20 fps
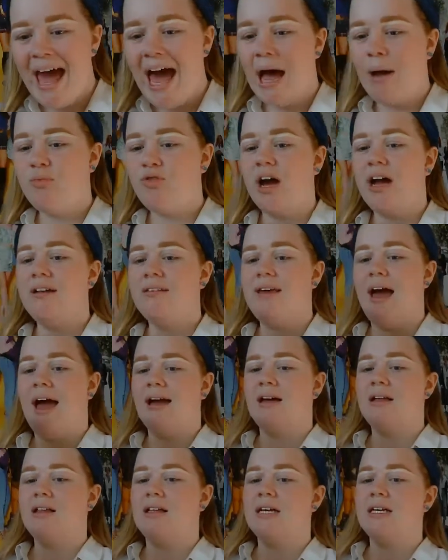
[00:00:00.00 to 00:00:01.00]
I'm trying to
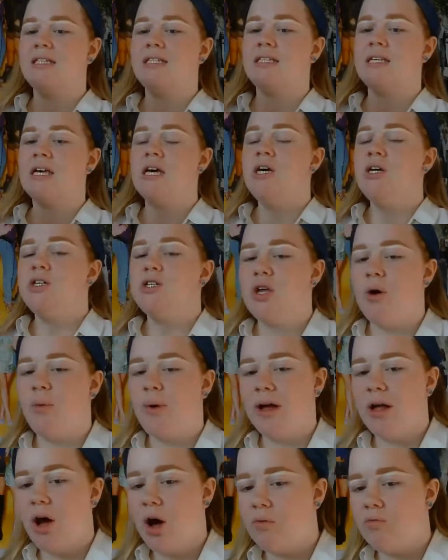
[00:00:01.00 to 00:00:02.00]
angle it so
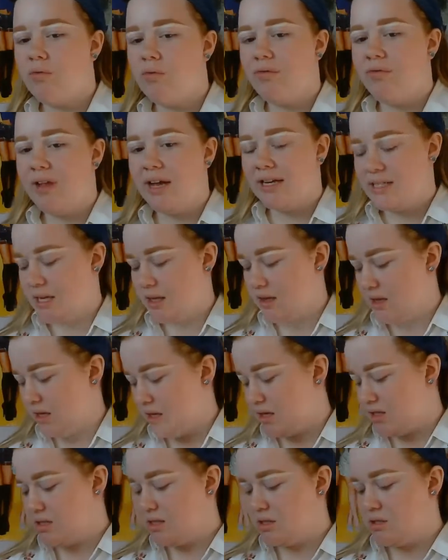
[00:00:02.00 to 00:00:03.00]
I can't reflect anything
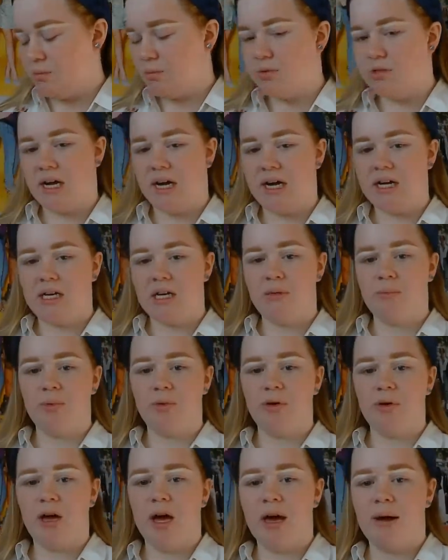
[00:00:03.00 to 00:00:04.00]
because it's double-sided,
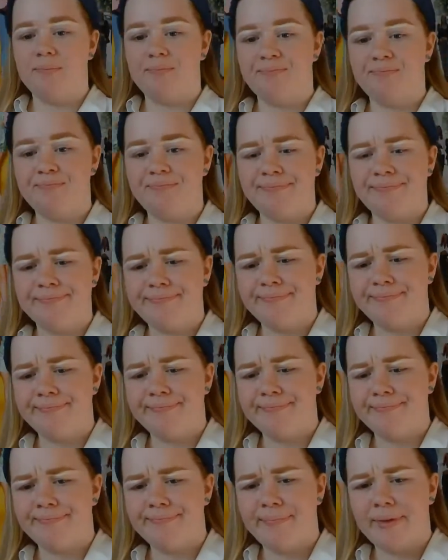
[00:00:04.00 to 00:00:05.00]
but
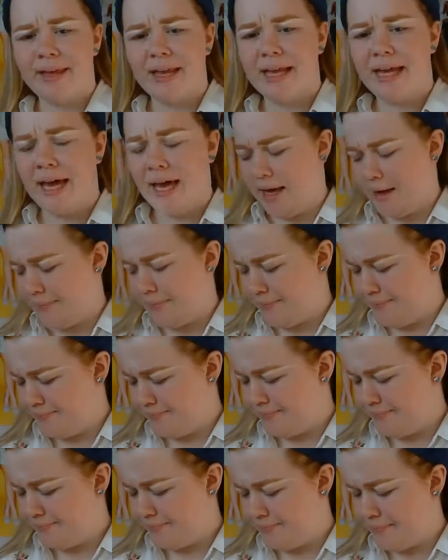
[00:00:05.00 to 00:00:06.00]
yeah,
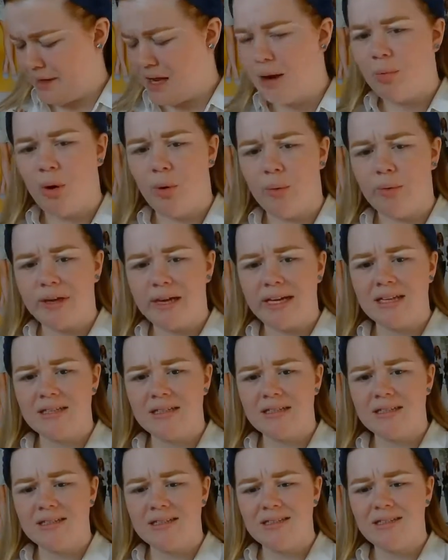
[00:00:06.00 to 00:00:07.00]
I broke it.
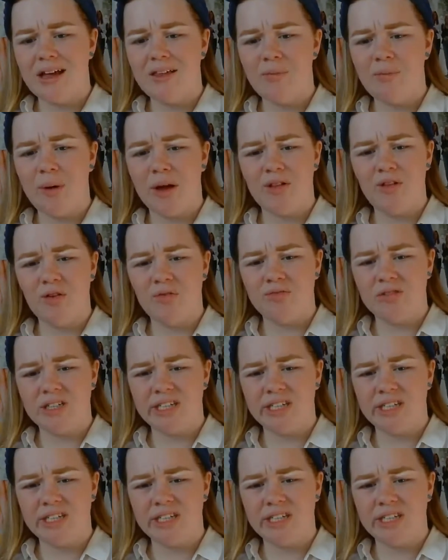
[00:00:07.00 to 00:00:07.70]
That's bad luck,